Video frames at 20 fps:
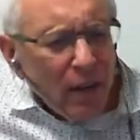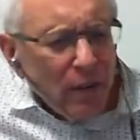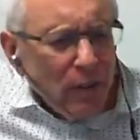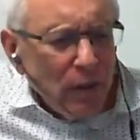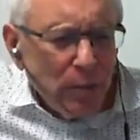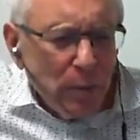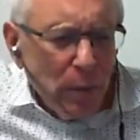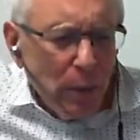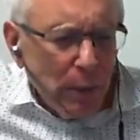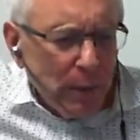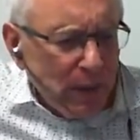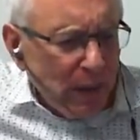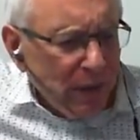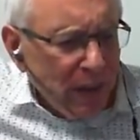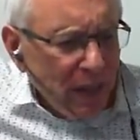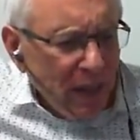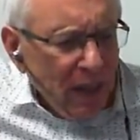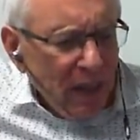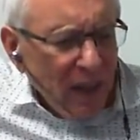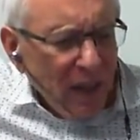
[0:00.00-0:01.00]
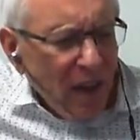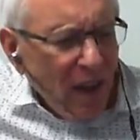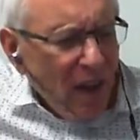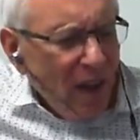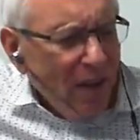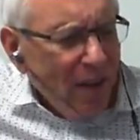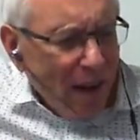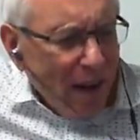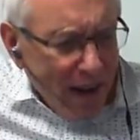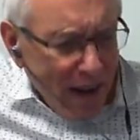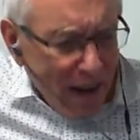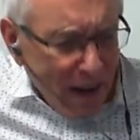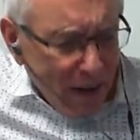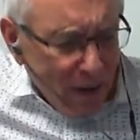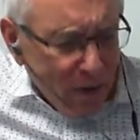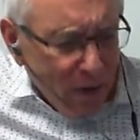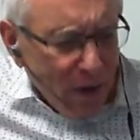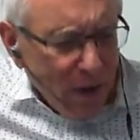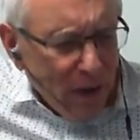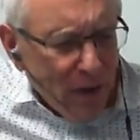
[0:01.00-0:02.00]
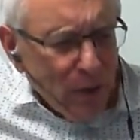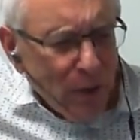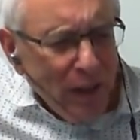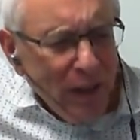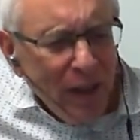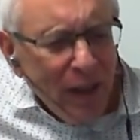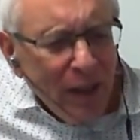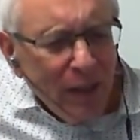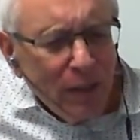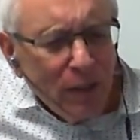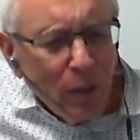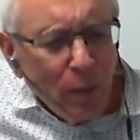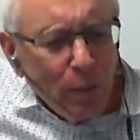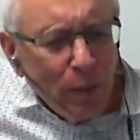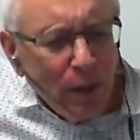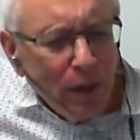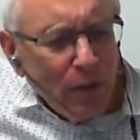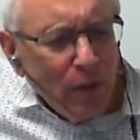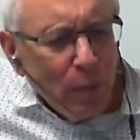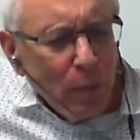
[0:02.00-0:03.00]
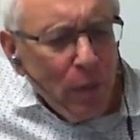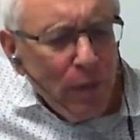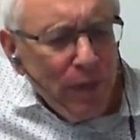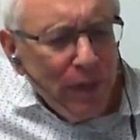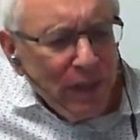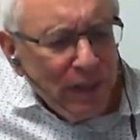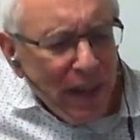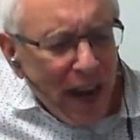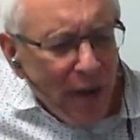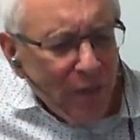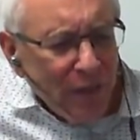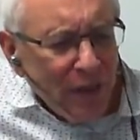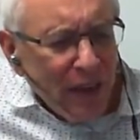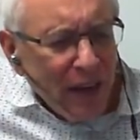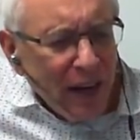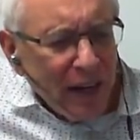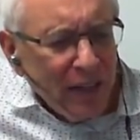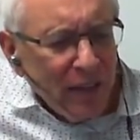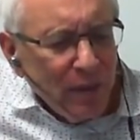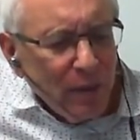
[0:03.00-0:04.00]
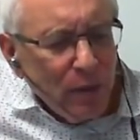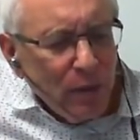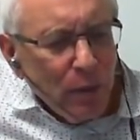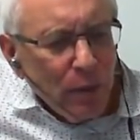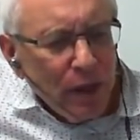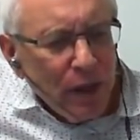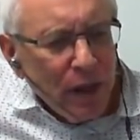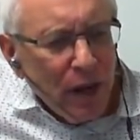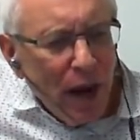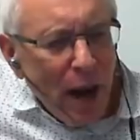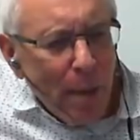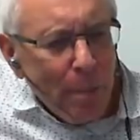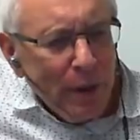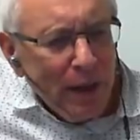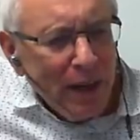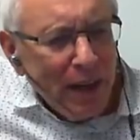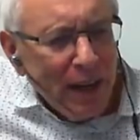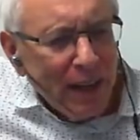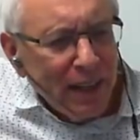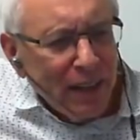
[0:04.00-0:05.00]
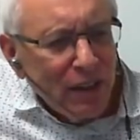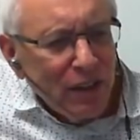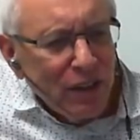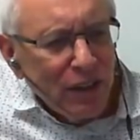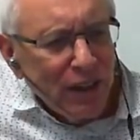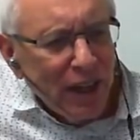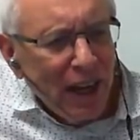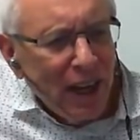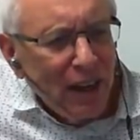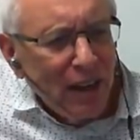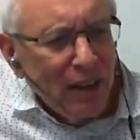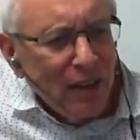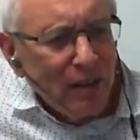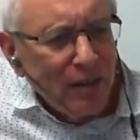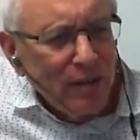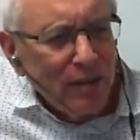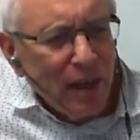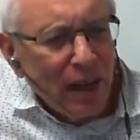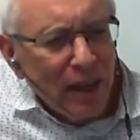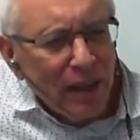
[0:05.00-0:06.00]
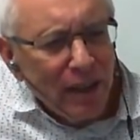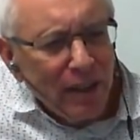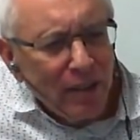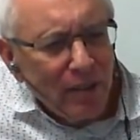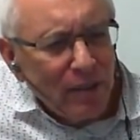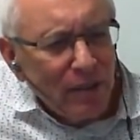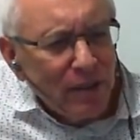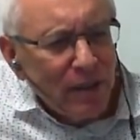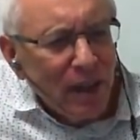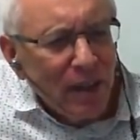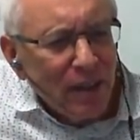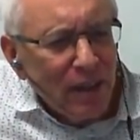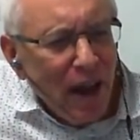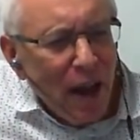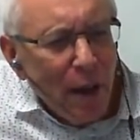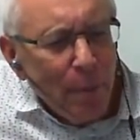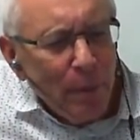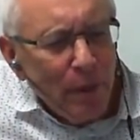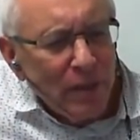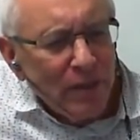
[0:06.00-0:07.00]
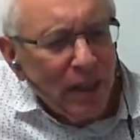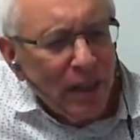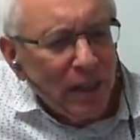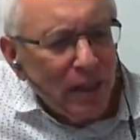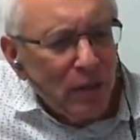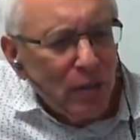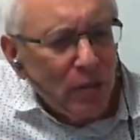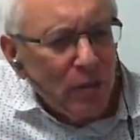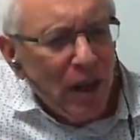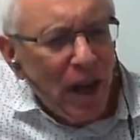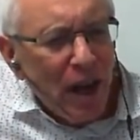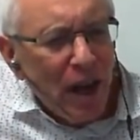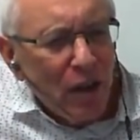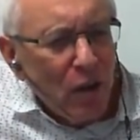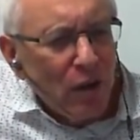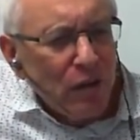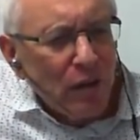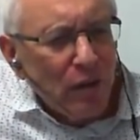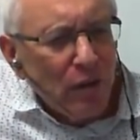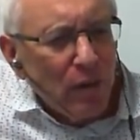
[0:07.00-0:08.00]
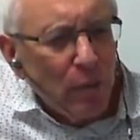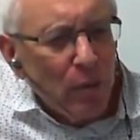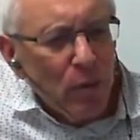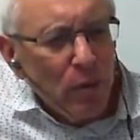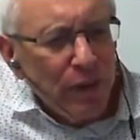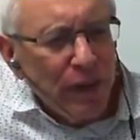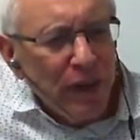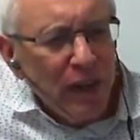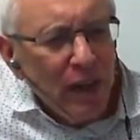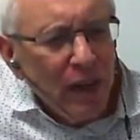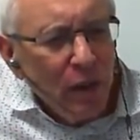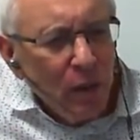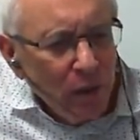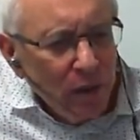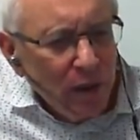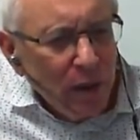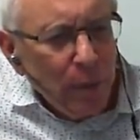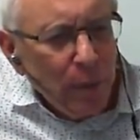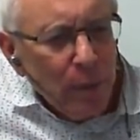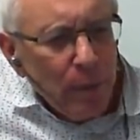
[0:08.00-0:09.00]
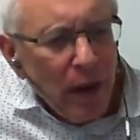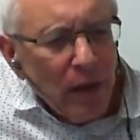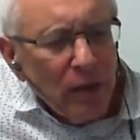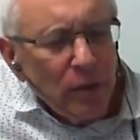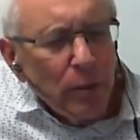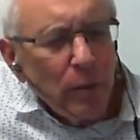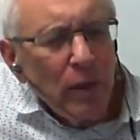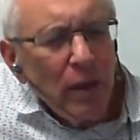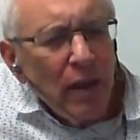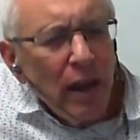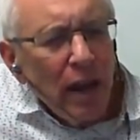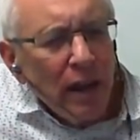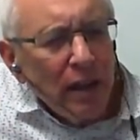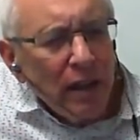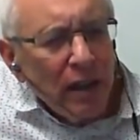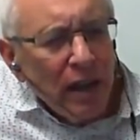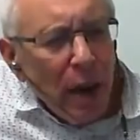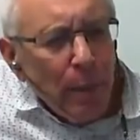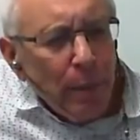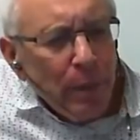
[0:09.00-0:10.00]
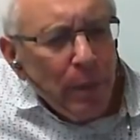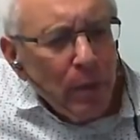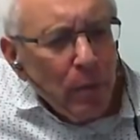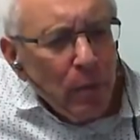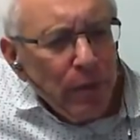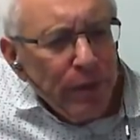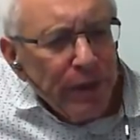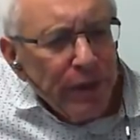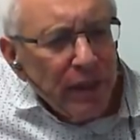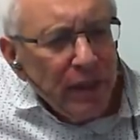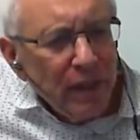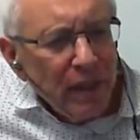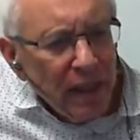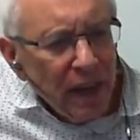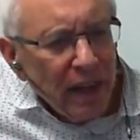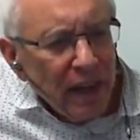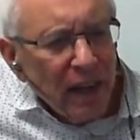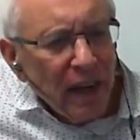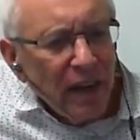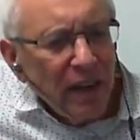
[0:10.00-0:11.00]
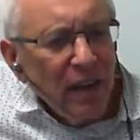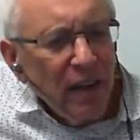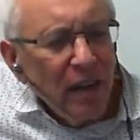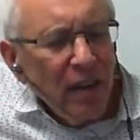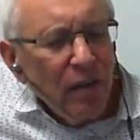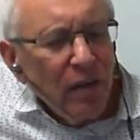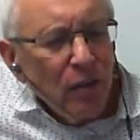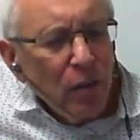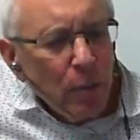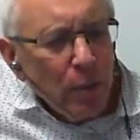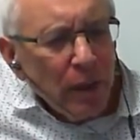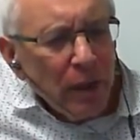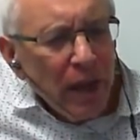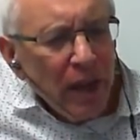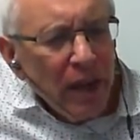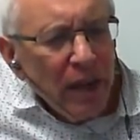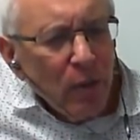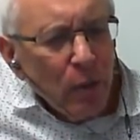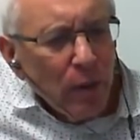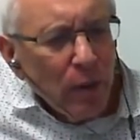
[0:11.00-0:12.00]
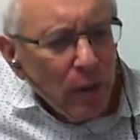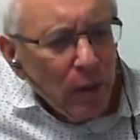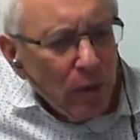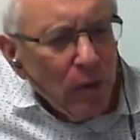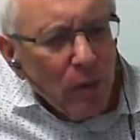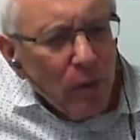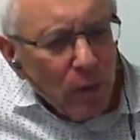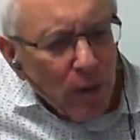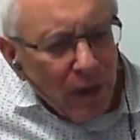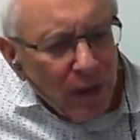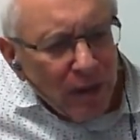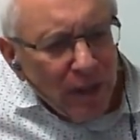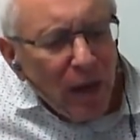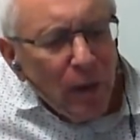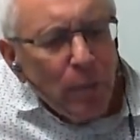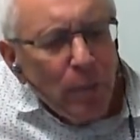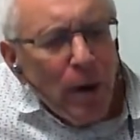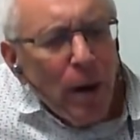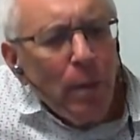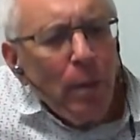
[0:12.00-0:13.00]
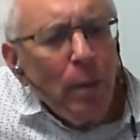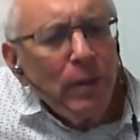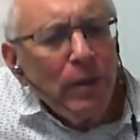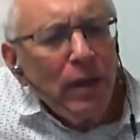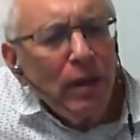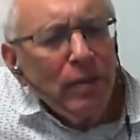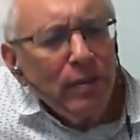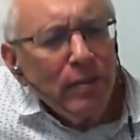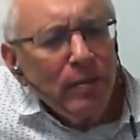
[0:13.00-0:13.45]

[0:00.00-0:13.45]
just a moment, Jeff. I hadn't thought of this one. So, but if the movie's out, then I could do a copy and I could sell copies. I could do knockoffs of the movie. Wouldn't that be possible? I could copy the movie. Can't I duplicate it? What, isn't that a problem, Jeff?